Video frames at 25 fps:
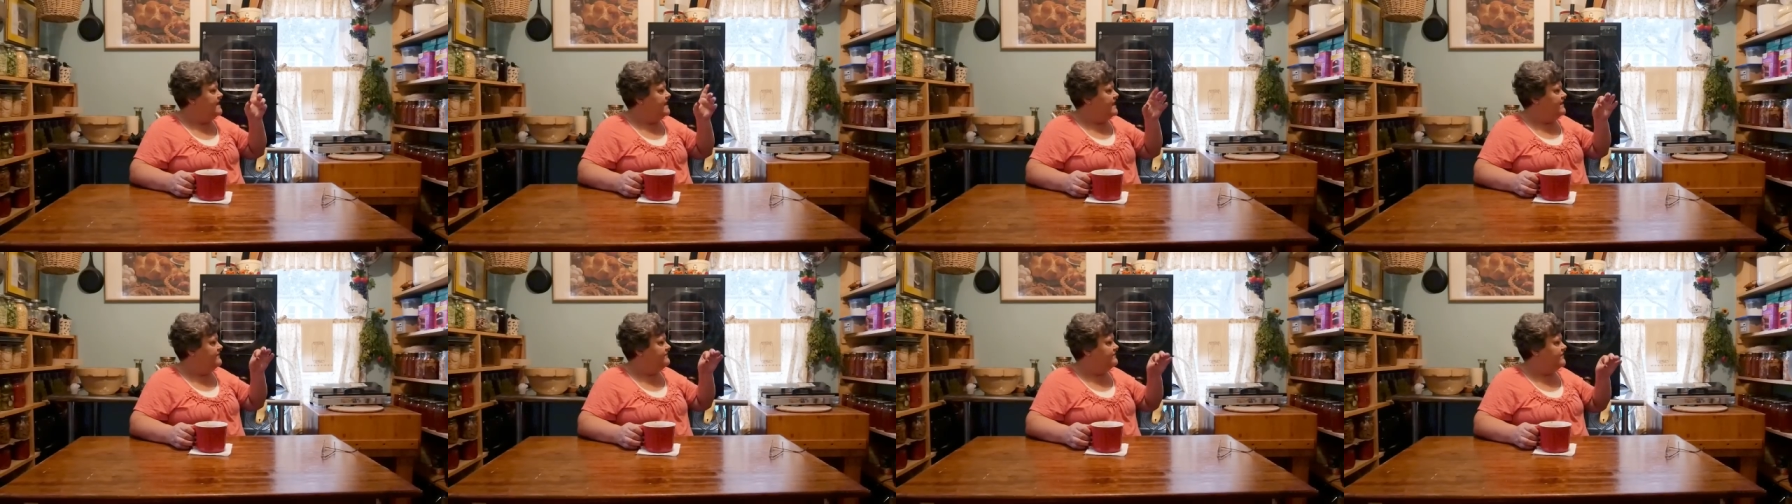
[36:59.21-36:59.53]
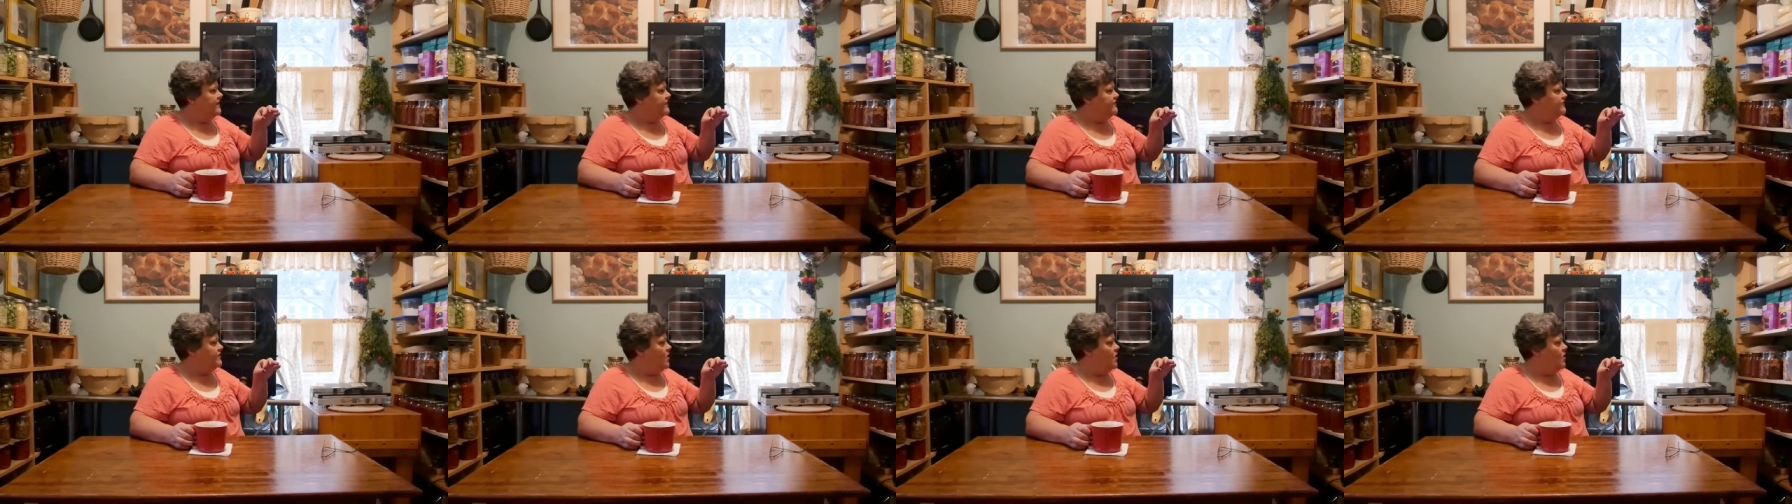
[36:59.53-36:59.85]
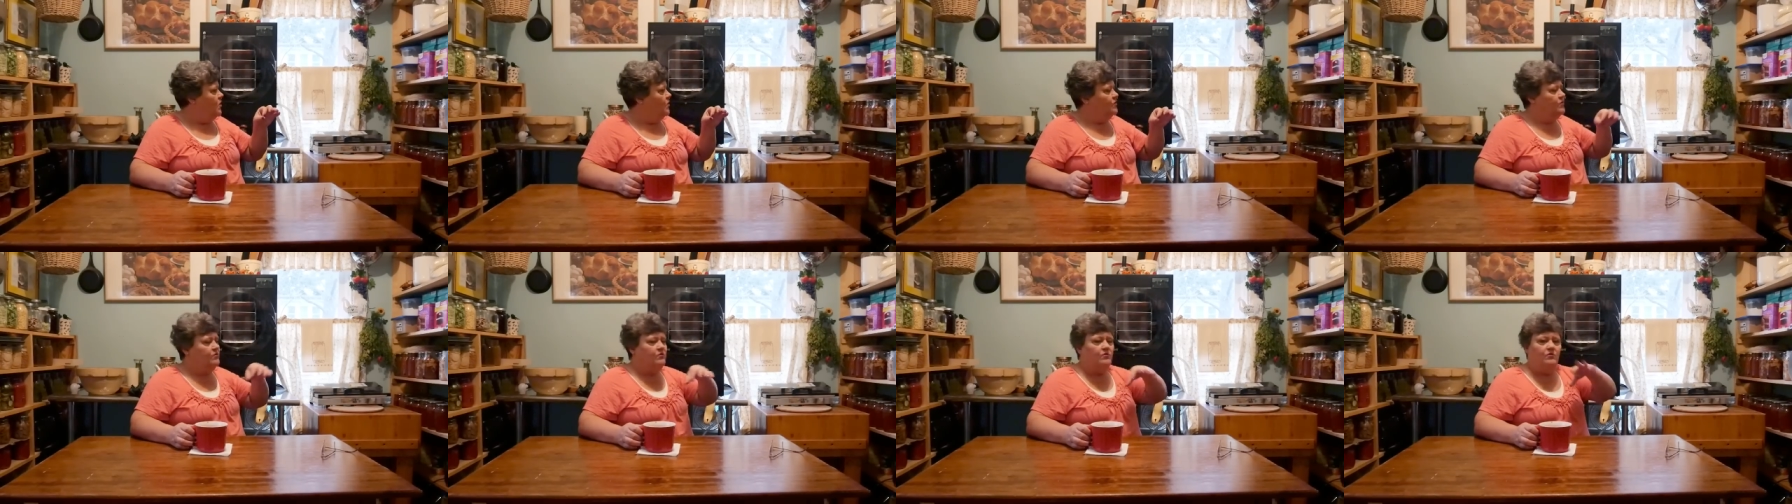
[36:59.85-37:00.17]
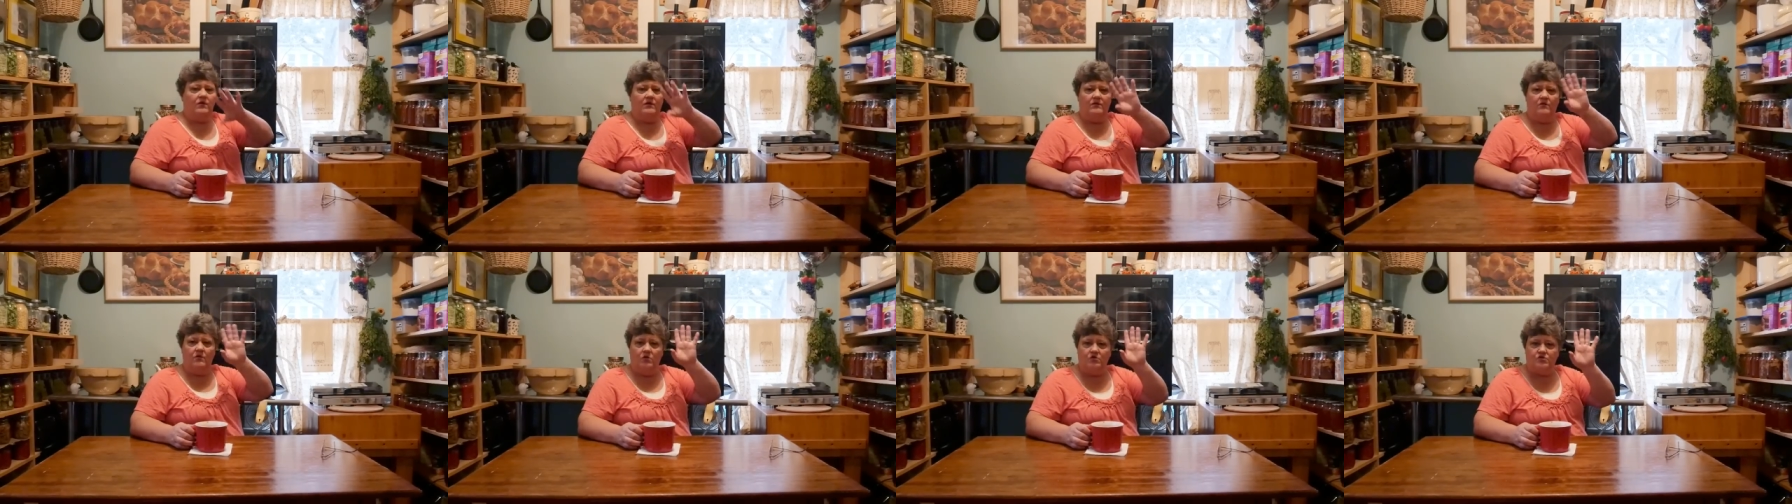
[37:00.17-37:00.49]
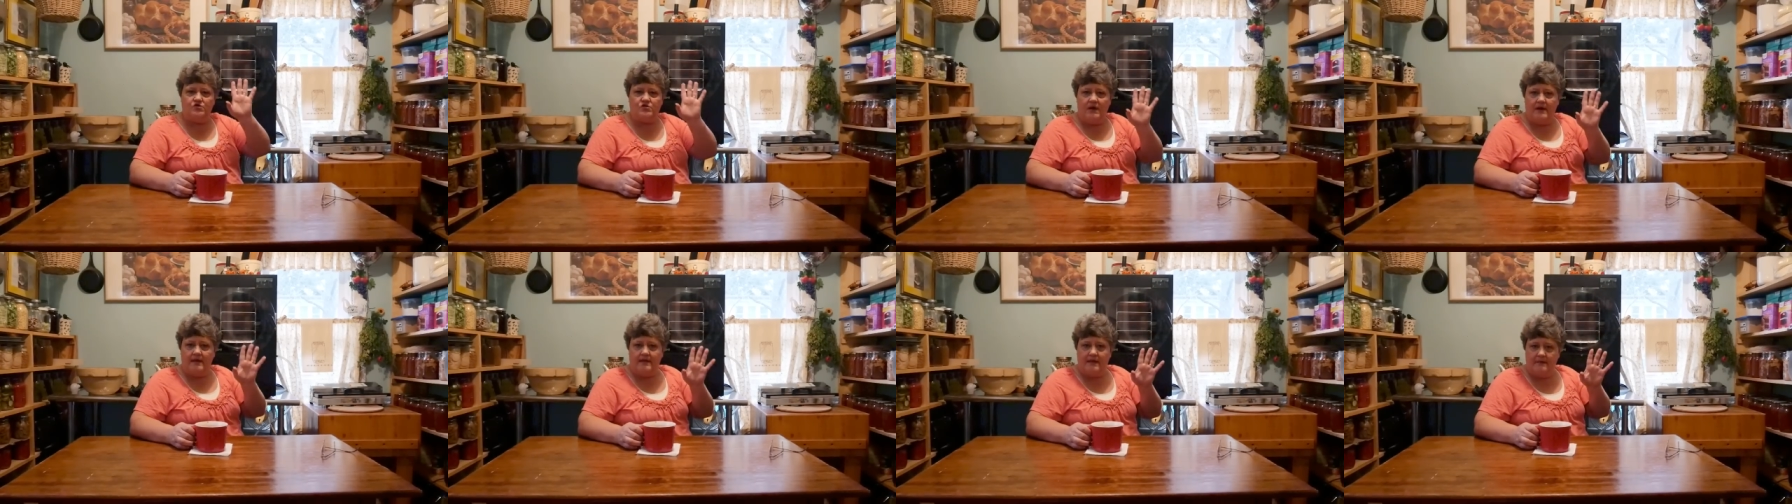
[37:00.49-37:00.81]
If they don't, we won't
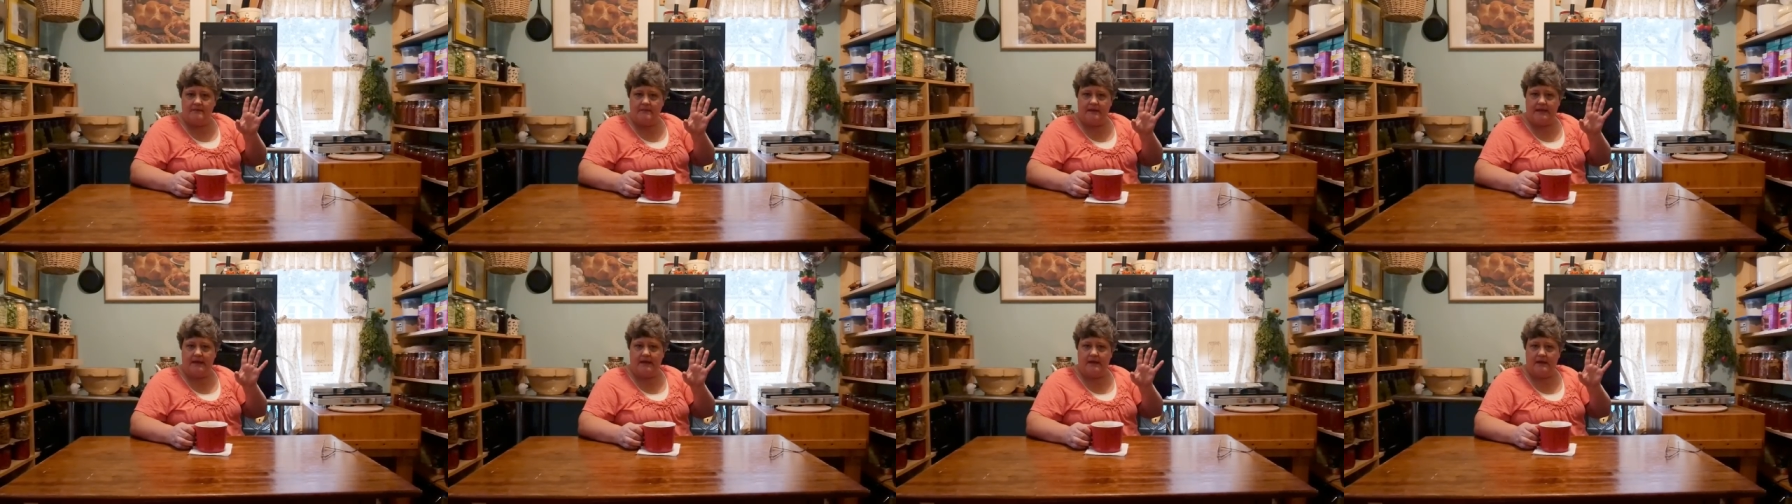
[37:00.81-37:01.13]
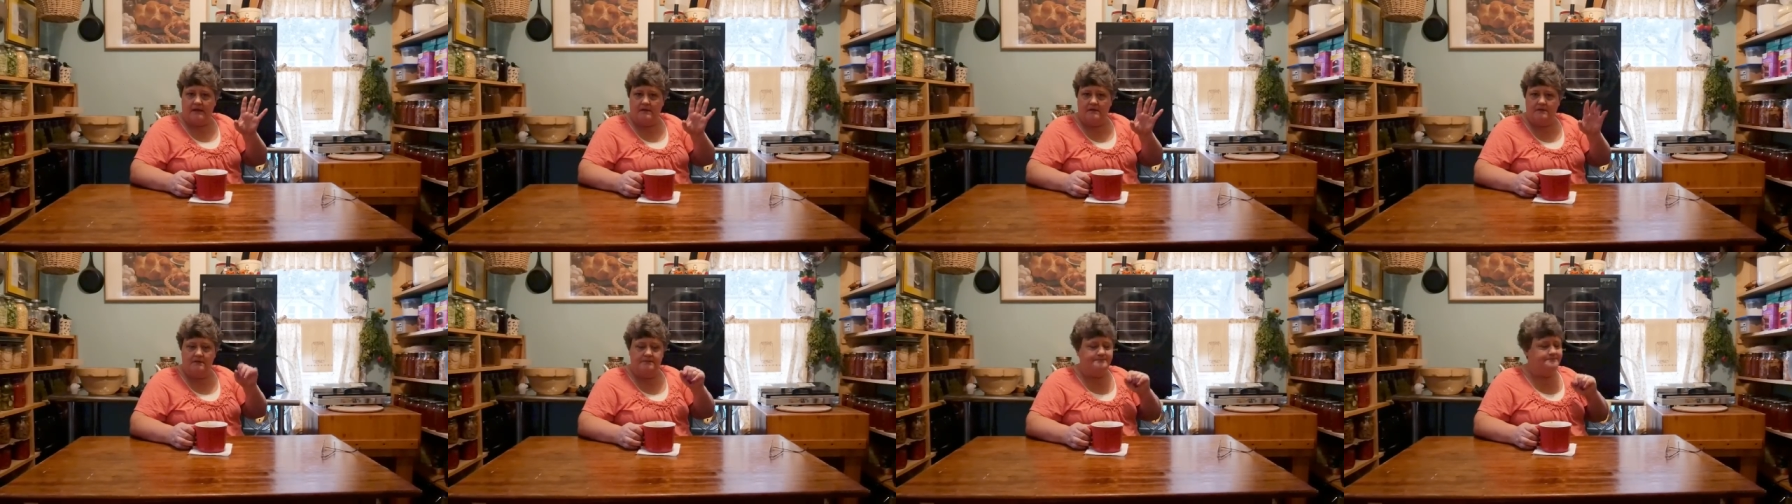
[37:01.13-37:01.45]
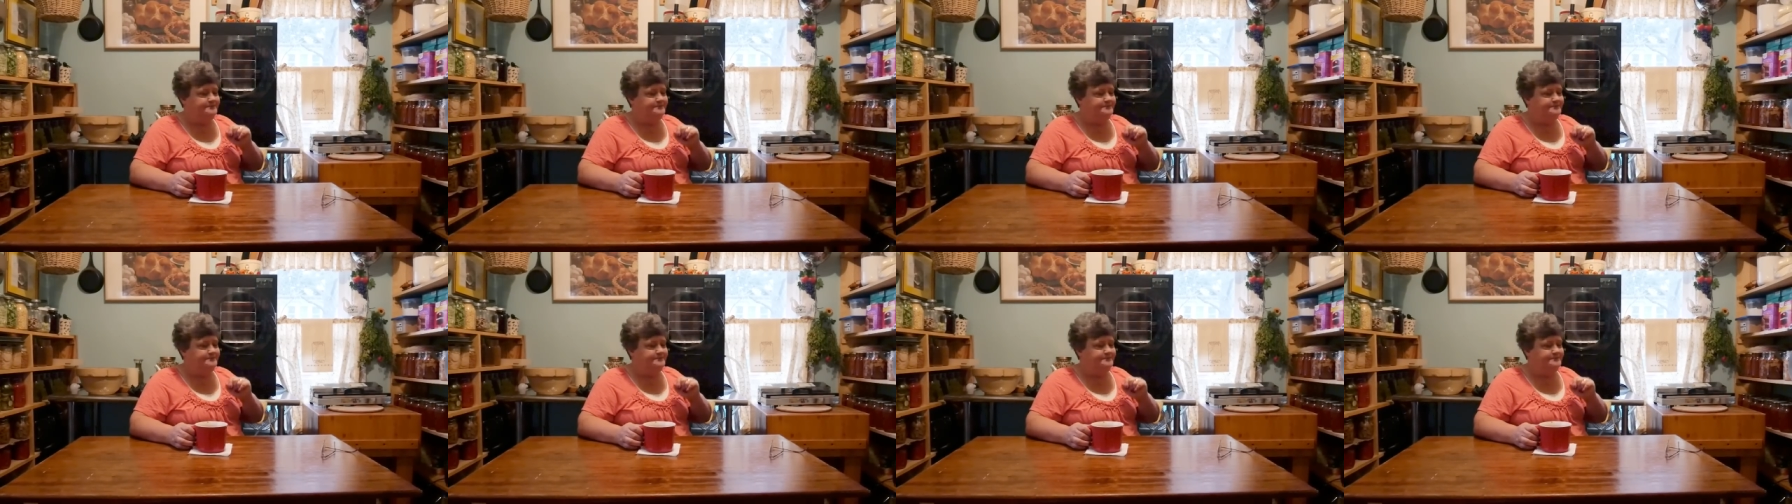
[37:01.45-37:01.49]
try them again.